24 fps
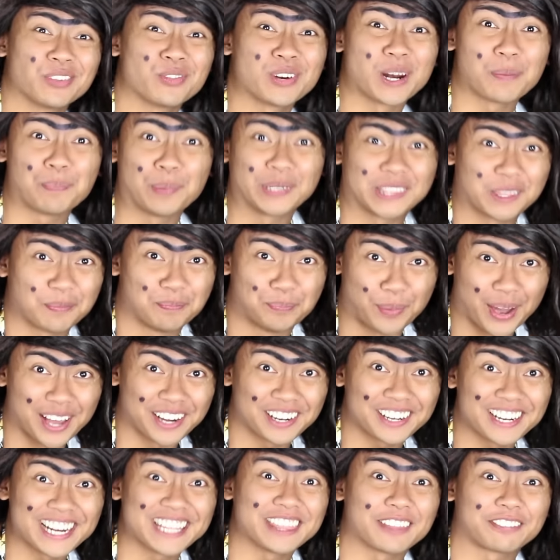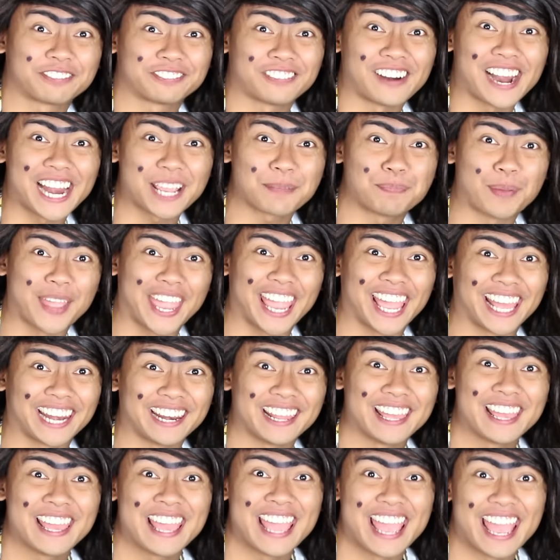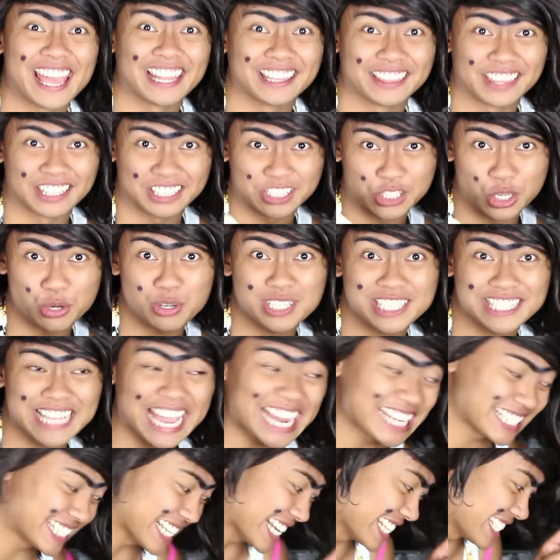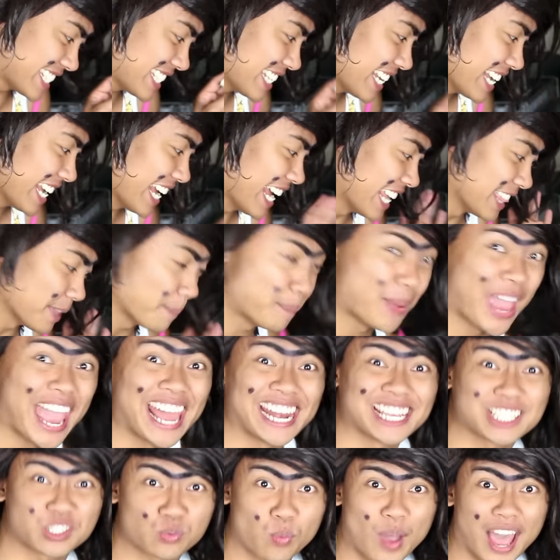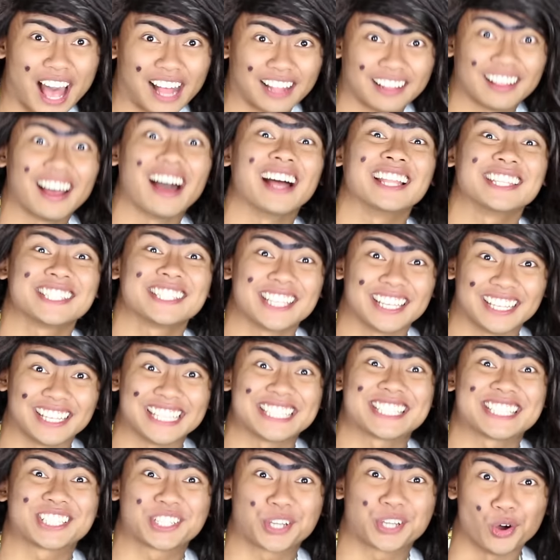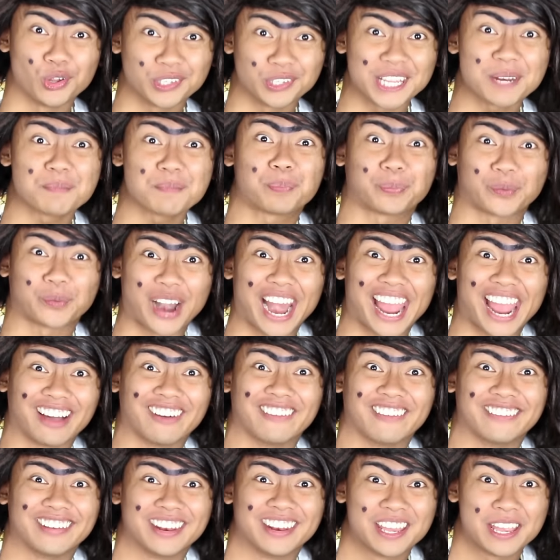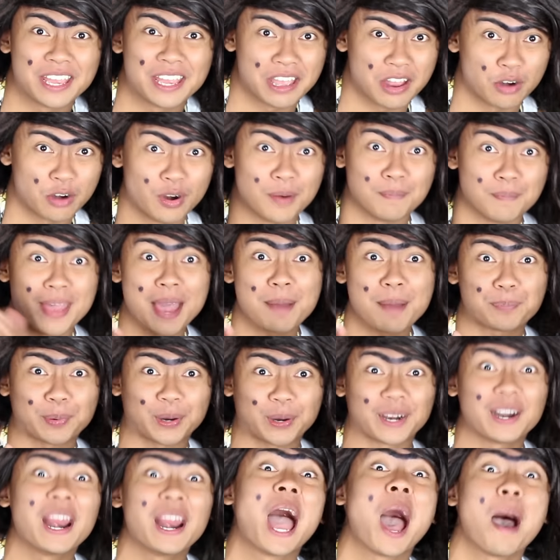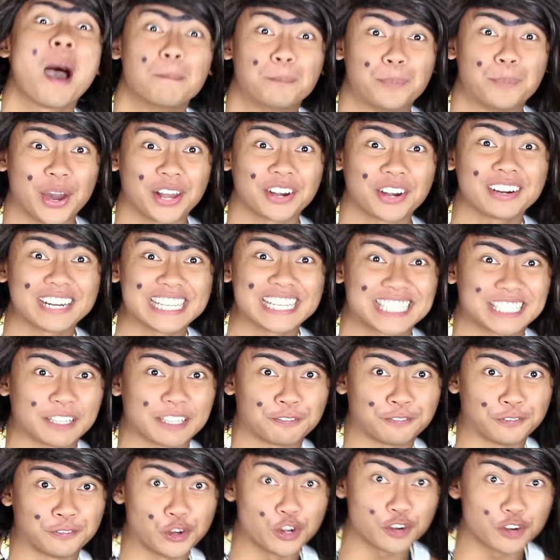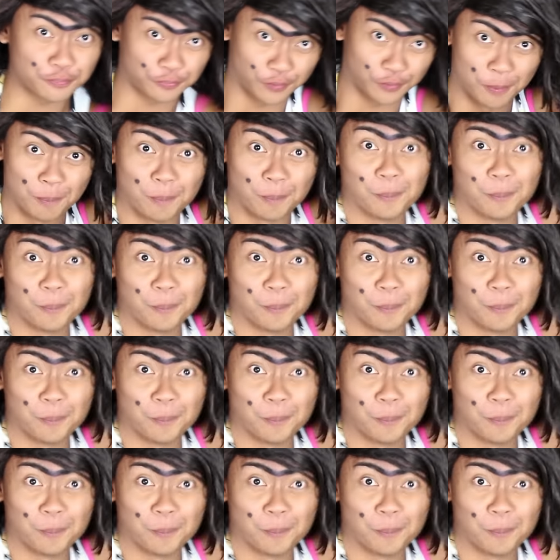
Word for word: you want to put the butter in the frying pan and the two slices in the pan as well until it's golden brown. Remember, butter is the food for